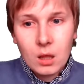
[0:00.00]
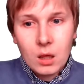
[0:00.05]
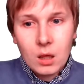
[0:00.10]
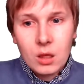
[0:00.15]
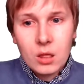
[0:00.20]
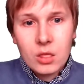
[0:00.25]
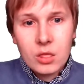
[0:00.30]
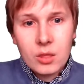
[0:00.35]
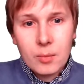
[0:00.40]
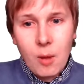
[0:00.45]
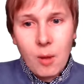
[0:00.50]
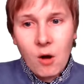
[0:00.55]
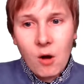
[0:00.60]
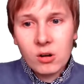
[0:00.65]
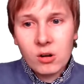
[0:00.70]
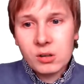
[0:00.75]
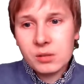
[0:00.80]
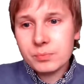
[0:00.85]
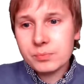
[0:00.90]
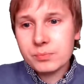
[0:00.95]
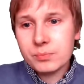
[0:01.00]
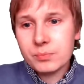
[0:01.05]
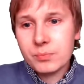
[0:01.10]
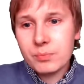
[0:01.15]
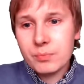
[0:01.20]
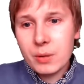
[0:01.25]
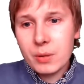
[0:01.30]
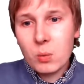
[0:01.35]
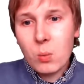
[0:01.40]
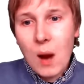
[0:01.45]
The moral?
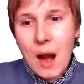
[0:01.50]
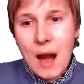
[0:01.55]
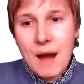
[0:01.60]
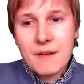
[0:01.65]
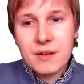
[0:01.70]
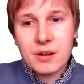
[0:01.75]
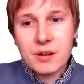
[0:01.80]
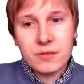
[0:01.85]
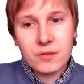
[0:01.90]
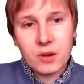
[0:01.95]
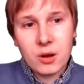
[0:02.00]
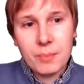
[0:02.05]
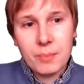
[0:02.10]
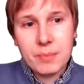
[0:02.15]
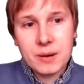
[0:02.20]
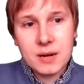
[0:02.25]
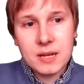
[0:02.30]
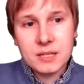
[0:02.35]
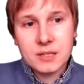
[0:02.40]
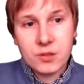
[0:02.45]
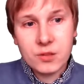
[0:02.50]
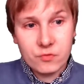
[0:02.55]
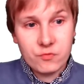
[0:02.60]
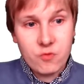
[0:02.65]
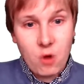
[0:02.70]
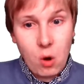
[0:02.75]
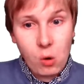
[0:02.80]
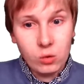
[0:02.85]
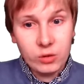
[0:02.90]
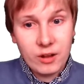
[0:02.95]
Be wary of companies that
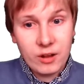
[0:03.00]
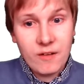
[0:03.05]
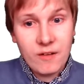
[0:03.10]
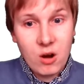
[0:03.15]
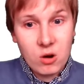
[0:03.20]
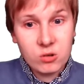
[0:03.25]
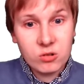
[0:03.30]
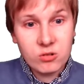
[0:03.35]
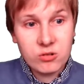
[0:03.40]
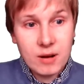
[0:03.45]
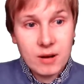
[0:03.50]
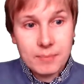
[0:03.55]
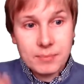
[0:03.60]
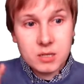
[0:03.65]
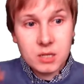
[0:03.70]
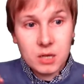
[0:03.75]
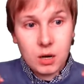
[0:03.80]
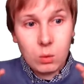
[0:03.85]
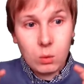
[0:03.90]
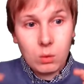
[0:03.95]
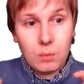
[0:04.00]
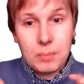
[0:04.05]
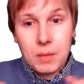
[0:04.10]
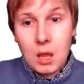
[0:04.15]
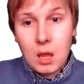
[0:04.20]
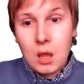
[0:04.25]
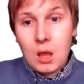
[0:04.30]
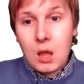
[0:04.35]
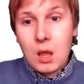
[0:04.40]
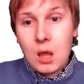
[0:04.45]
roll their own crypto.
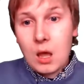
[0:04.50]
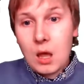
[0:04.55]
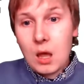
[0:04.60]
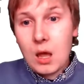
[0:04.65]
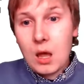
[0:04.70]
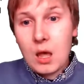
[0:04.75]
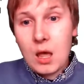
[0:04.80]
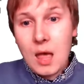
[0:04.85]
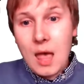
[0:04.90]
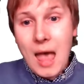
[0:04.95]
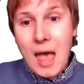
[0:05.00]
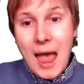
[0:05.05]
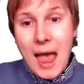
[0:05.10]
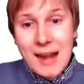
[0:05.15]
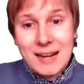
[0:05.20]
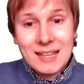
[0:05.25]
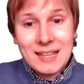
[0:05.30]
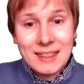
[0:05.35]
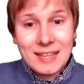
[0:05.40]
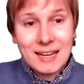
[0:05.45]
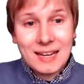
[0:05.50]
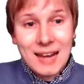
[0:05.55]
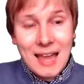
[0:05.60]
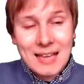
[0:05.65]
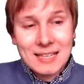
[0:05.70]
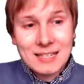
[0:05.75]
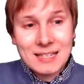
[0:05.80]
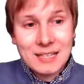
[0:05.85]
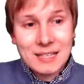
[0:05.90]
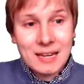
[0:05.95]
Anything
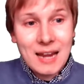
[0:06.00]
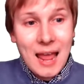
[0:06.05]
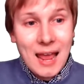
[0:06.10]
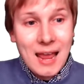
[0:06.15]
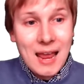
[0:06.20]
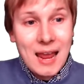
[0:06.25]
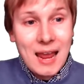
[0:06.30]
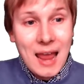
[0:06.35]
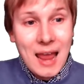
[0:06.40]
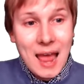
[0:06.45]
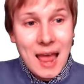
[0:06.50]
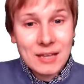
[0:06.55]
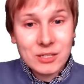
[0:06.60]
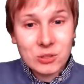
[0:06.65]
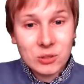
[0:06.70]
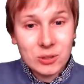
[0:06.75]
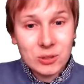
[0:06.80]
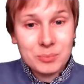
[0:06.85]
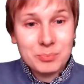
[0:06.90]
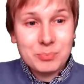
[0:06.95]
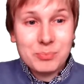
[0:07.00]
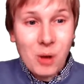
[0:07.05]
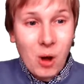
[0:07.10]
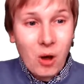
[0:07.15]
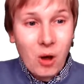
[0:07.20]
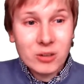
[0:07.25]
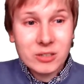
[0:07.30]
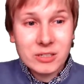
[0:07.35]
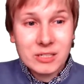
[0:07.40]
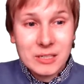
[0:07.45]
less than AES or
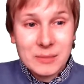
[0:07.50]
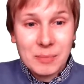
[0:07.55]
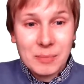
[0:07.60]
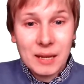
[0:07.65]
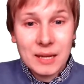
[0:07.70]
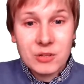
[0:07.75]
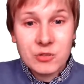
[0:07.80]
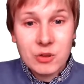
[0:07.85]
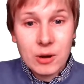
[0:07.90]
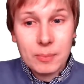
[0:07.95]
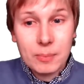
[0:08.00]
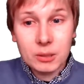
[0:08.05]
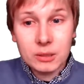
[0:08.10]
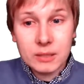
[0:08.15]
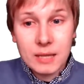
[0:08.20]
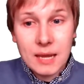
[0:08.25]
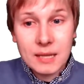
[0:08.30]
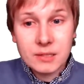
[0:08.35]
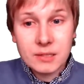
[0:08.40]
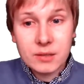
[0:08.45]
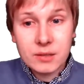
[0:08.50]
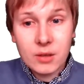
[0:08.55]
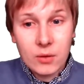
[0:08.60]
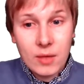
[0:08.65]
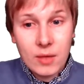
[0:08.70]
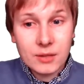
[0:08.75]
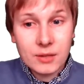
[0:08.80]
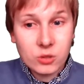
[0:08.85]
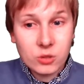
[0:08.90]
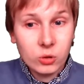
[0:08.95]
possibly triple DES, though
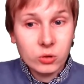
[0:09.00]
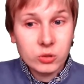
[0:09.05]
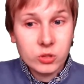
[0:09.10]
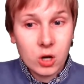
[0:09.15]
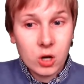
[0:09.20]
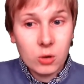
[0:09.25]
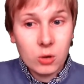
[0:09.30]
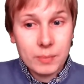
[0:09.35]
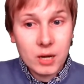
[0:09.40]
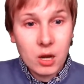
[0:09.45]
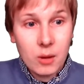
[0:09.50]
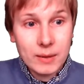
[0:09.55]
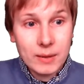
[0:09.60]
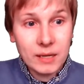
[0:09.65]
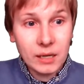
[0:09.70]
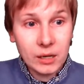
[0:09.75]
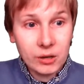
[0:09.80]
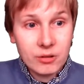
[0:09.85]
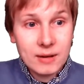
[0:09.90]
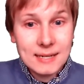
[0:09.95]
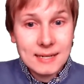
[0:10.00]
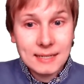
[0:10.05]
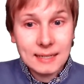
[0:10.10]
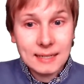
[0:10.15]
that's also becoming increasingly